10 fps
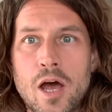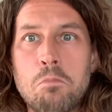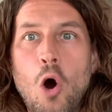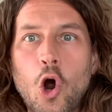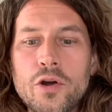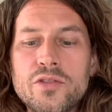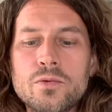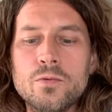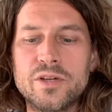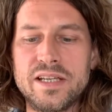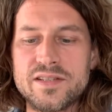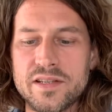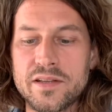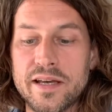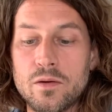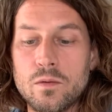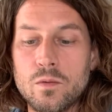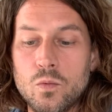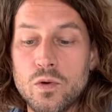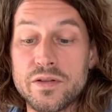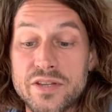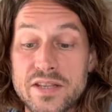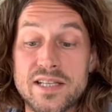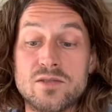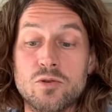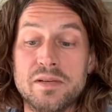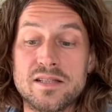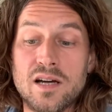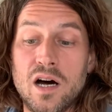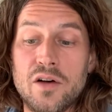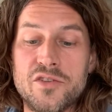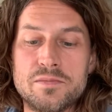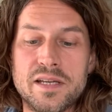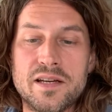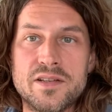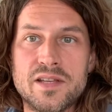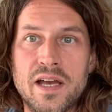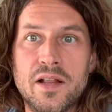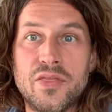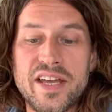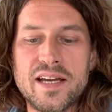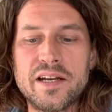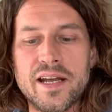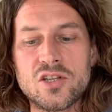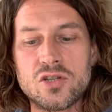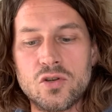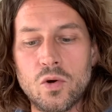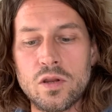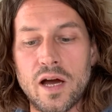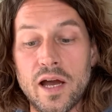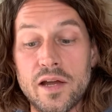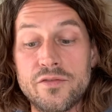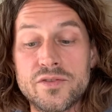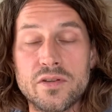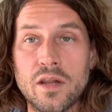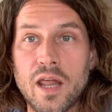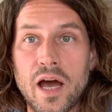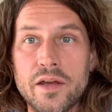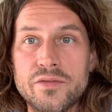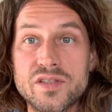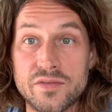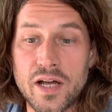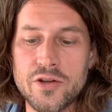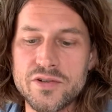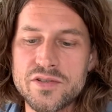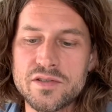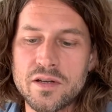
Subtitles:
Part of the reason that this would be tough is because they connect your life to the lives of others.